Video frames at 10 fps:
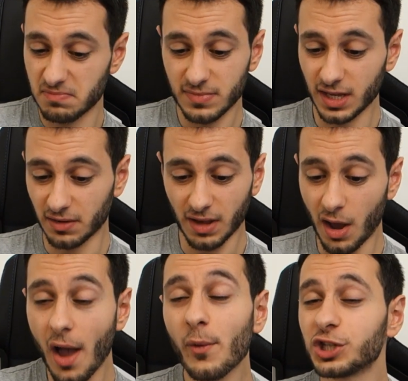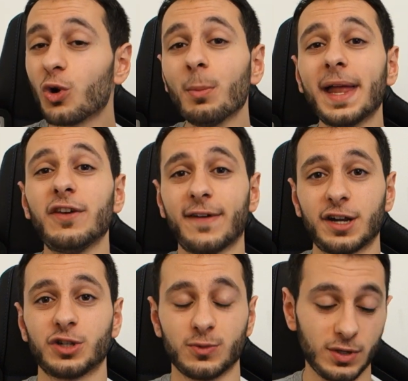you know, I wish all
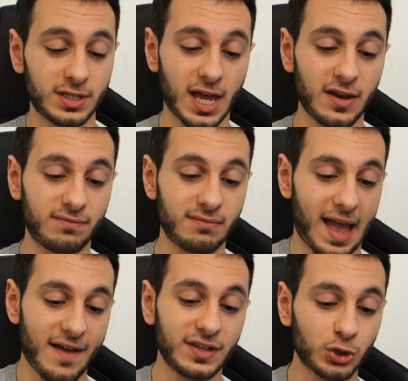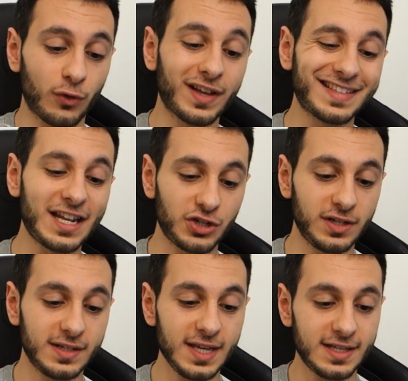manufacturers would kind of have this sort of attention
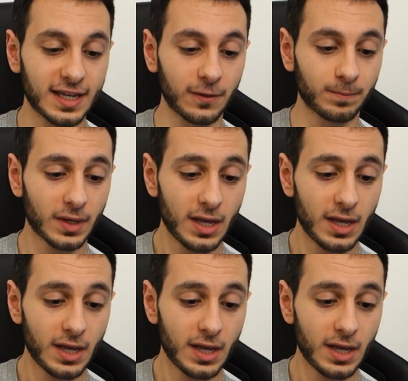to detail.